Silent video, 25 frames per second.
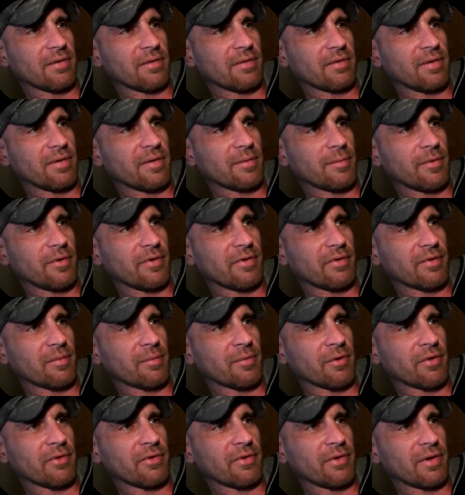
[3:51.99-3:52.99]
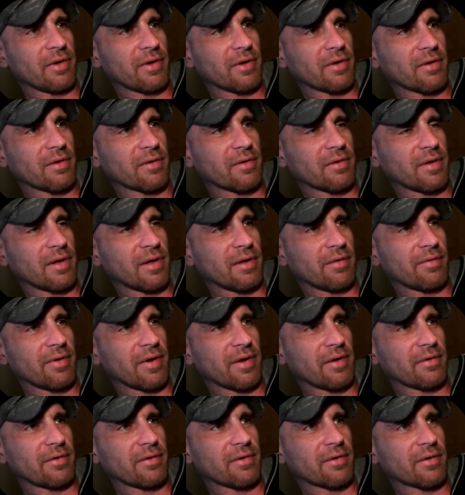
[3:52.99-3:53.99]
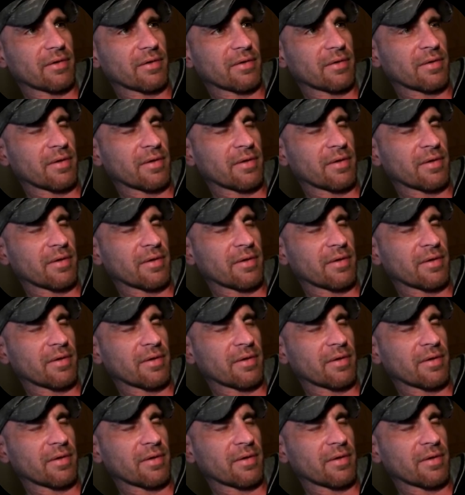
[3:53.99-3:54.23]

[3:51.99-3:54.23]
You see the moon is approaching, getting faster.